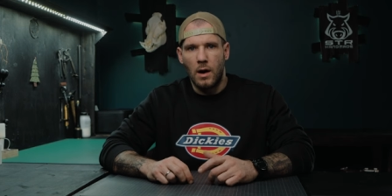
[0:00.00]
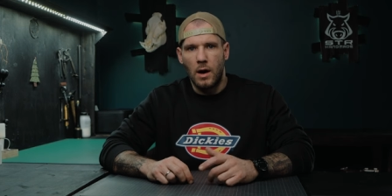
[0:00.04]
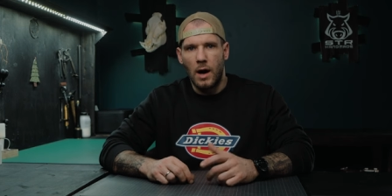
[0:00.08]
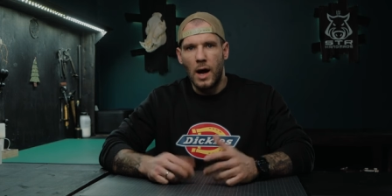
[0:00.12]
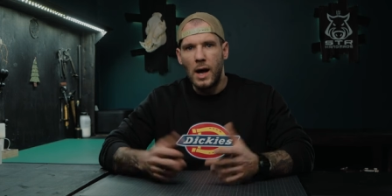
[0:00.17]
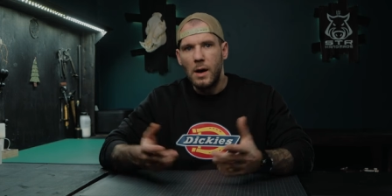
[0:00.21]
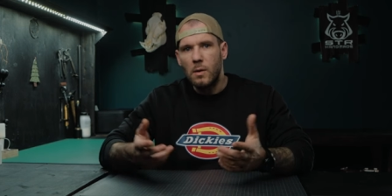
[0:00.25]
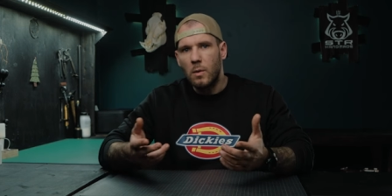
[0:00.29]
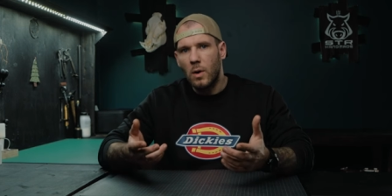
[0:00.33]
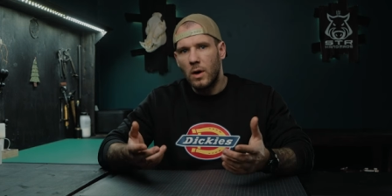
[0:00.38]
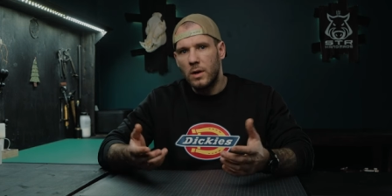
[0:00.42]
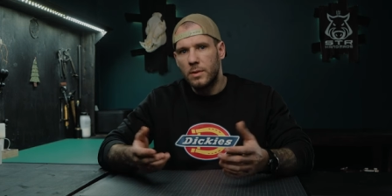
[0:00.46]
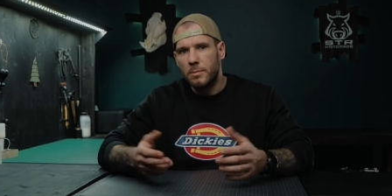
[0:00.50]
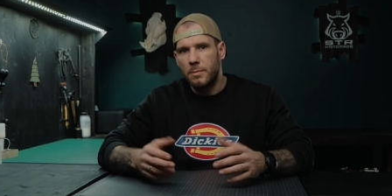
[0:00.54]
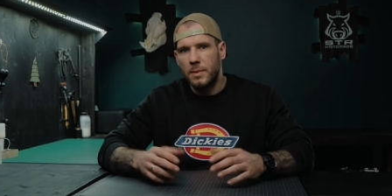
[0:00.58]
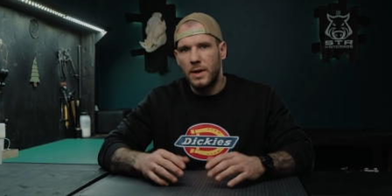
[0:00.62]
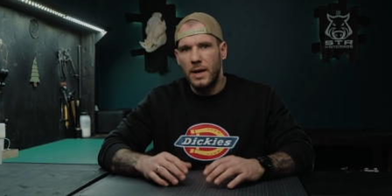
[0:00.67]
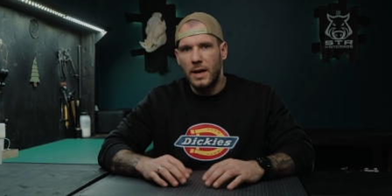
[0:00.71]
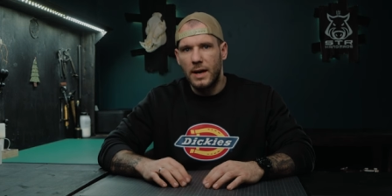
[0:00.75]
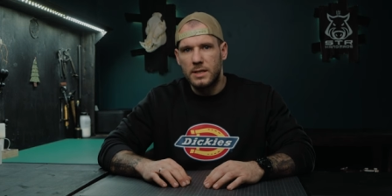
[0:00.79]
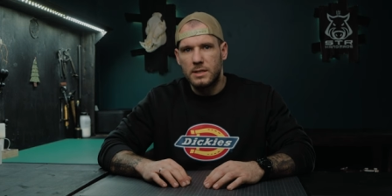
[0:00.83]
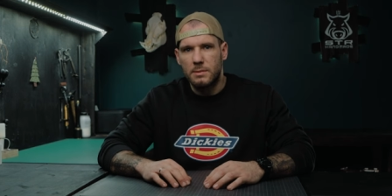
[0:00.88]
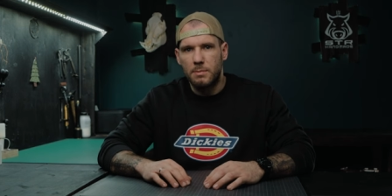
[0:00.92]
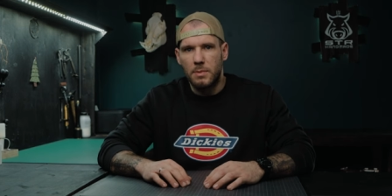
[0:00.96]
I won't
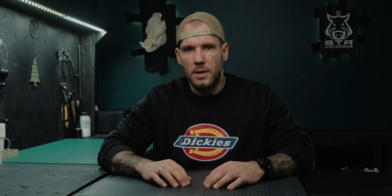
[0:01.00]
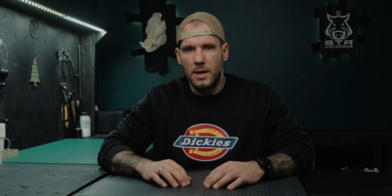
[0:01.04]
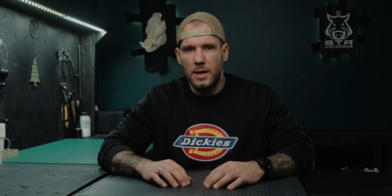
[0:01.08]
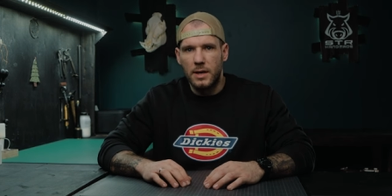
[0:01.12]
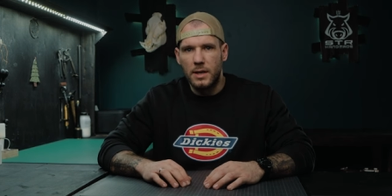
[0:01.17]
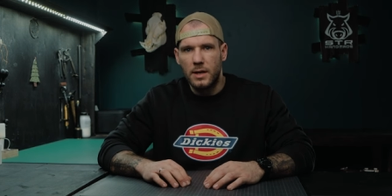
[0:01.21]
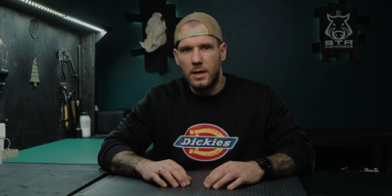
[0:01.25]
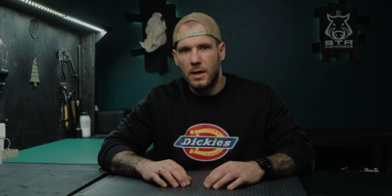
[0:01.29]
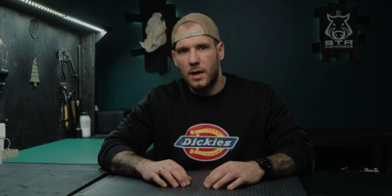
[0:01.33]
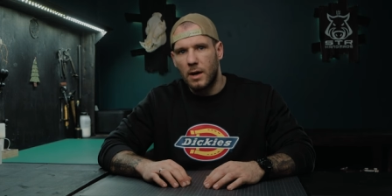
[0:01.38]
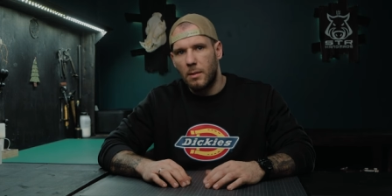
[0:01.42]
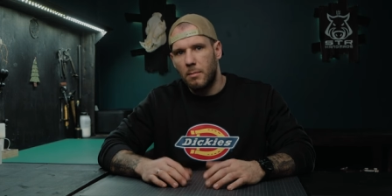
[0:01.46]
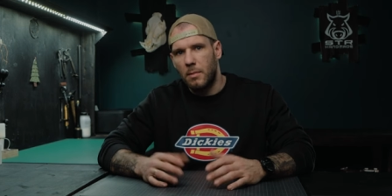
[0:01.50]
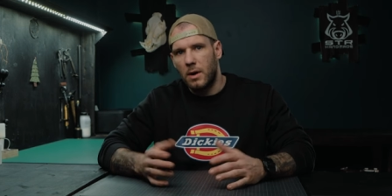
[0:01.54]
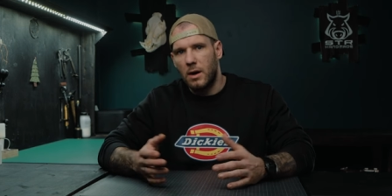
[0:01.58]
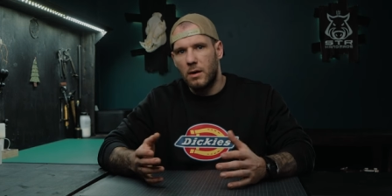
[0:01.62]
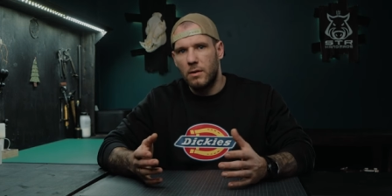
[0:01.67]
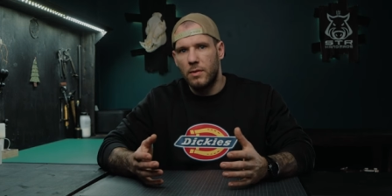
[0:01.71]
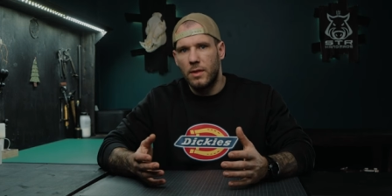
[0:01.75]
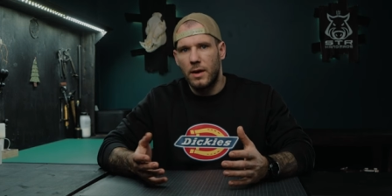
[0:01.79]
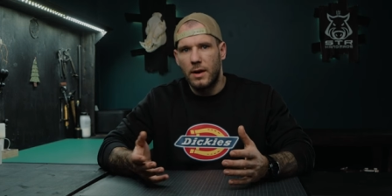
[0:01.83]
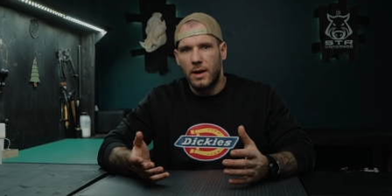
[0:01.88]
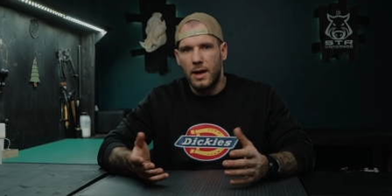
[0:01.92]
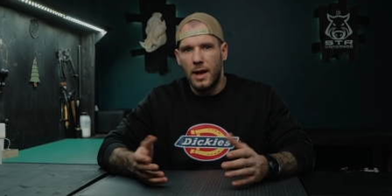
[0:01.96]
be explaining
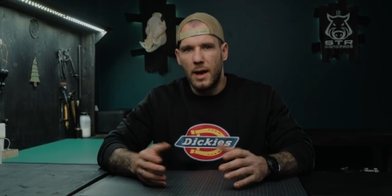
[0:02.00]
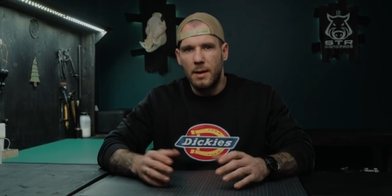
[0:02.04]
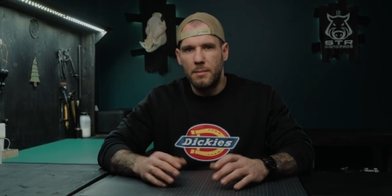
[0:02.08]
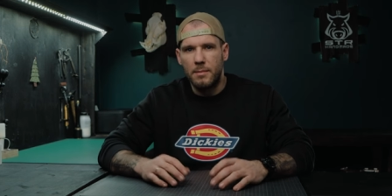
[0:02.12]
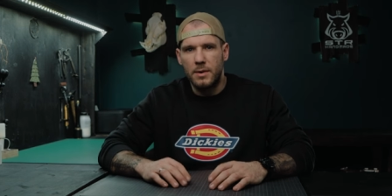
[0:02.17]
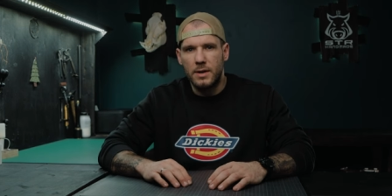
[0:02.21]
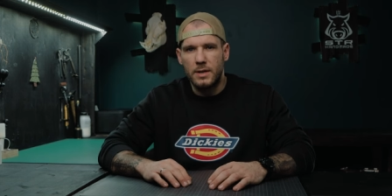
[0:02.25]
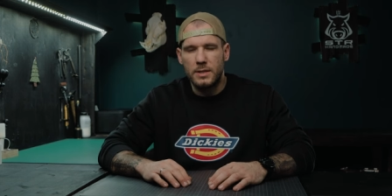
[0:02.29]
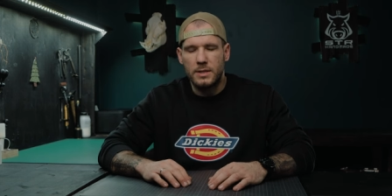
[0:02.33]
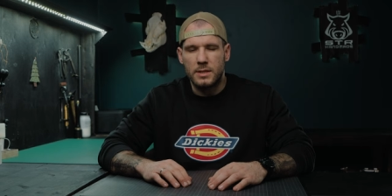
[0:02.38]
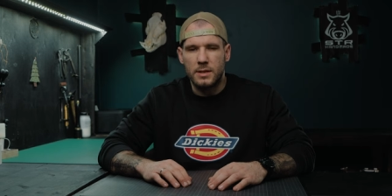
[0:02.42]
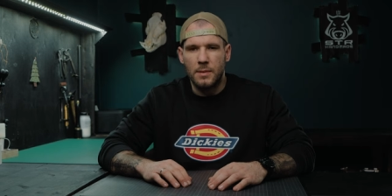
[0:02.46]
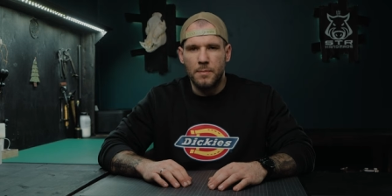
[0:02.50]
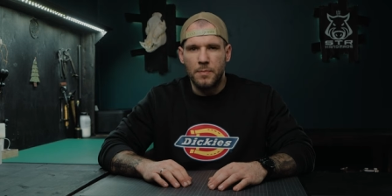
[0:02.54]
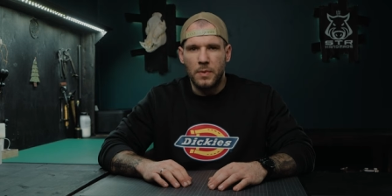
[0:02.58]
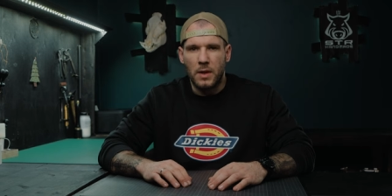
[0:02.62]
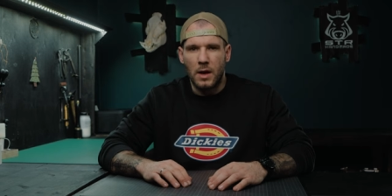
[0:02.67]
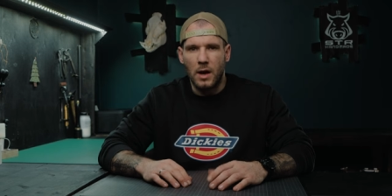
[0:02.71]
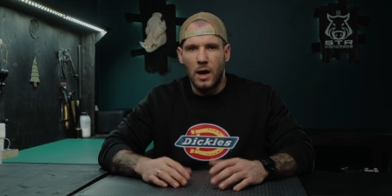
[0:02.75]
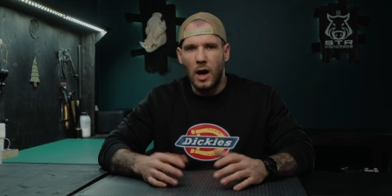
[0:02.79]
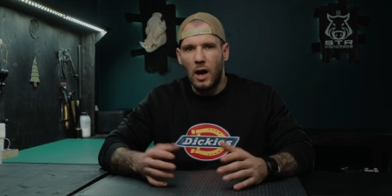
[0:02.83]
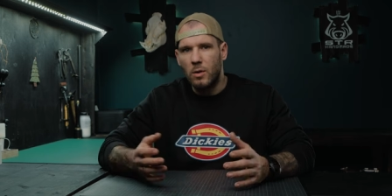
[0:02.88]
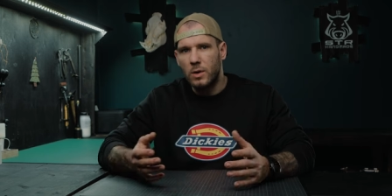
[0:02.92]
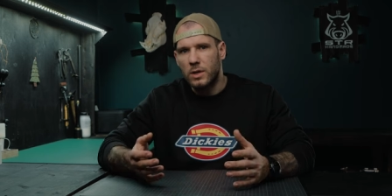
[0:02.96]
about the cameras,
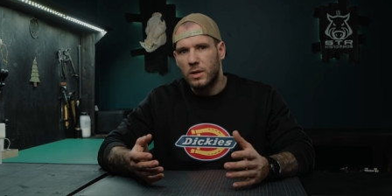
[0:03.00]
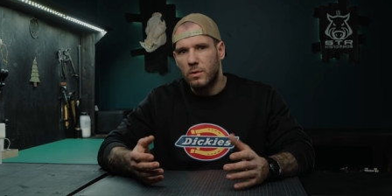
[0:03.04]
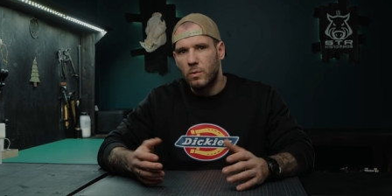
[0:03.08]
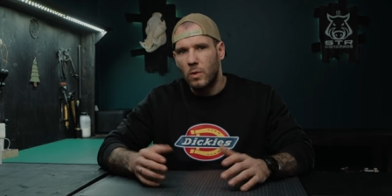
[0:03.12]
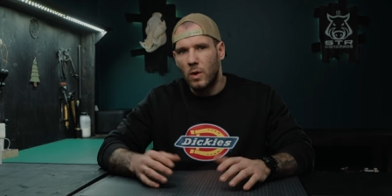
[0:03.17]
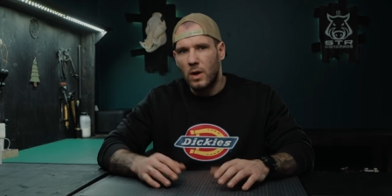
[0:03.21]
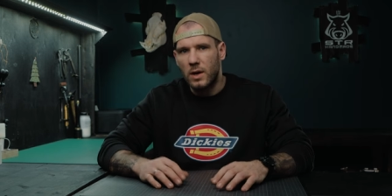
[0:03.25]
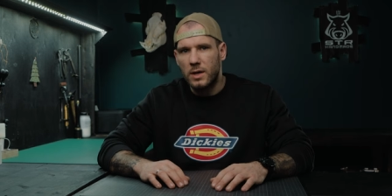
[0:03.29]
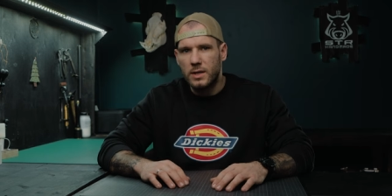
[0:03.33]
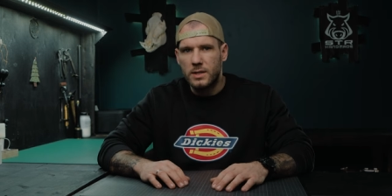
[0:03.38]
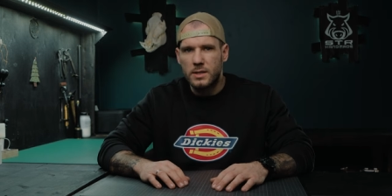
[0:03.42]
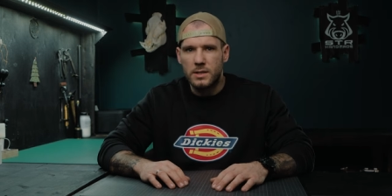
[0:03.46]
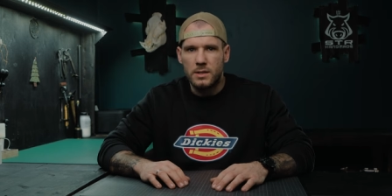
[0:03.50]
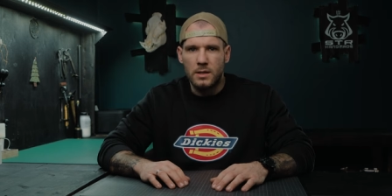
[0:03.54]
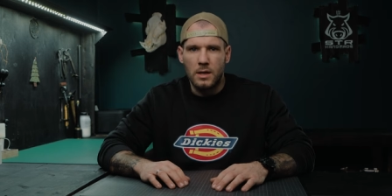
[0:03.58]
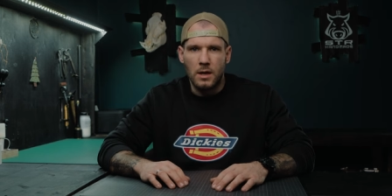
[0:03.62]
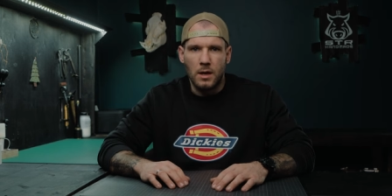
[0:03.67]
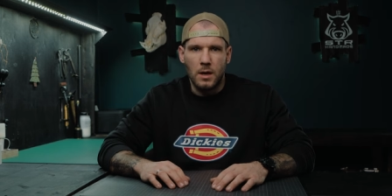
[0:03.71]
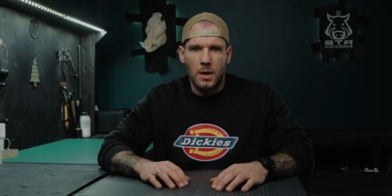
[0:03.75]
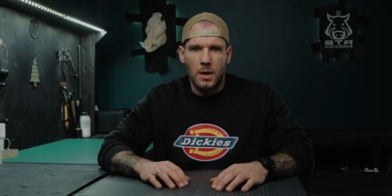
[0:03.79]
how it works,